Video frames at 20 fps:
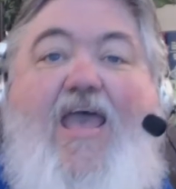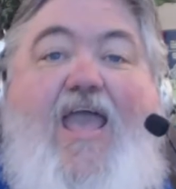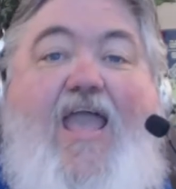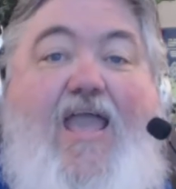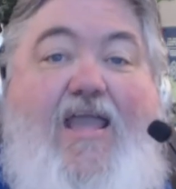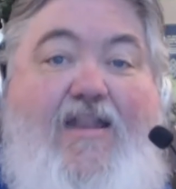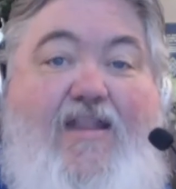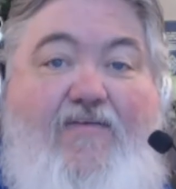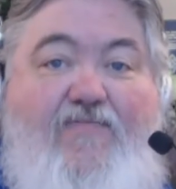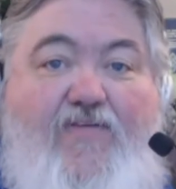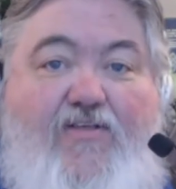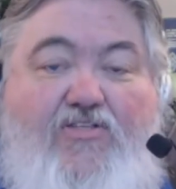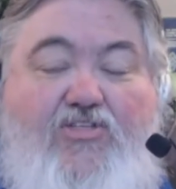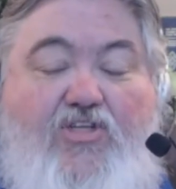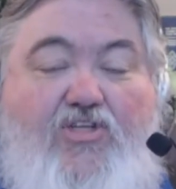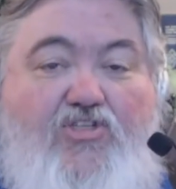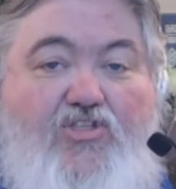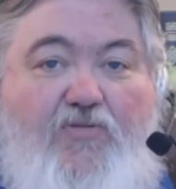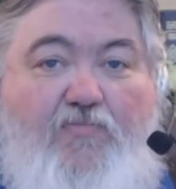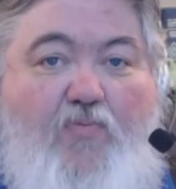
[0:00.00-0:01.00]
and if it's
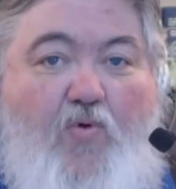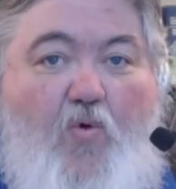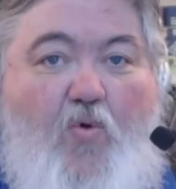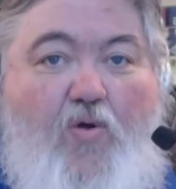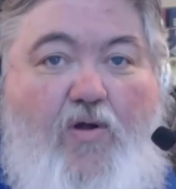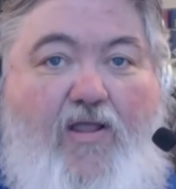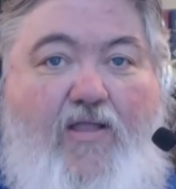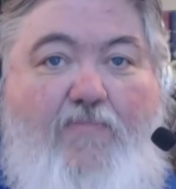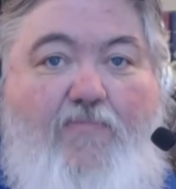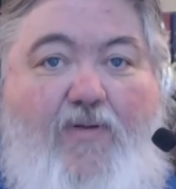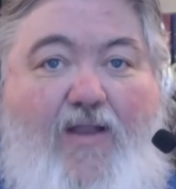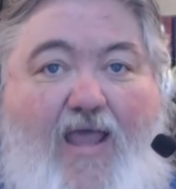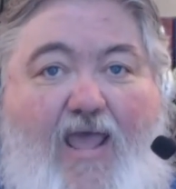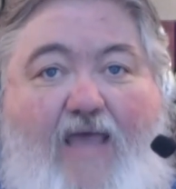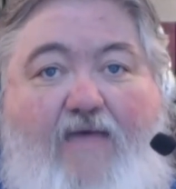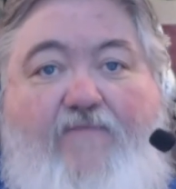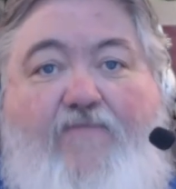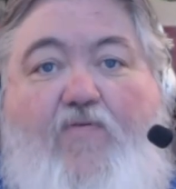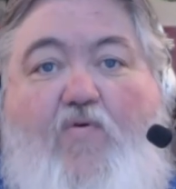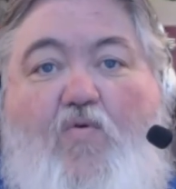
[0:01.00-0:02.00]
a supported
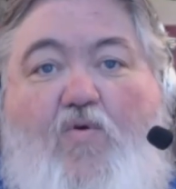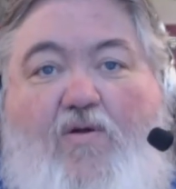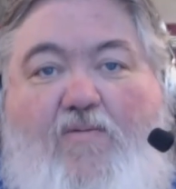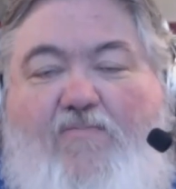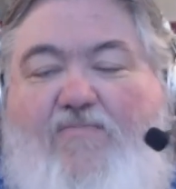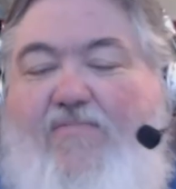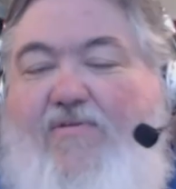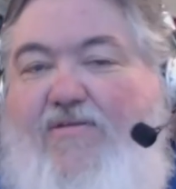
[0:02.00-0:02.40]
platform.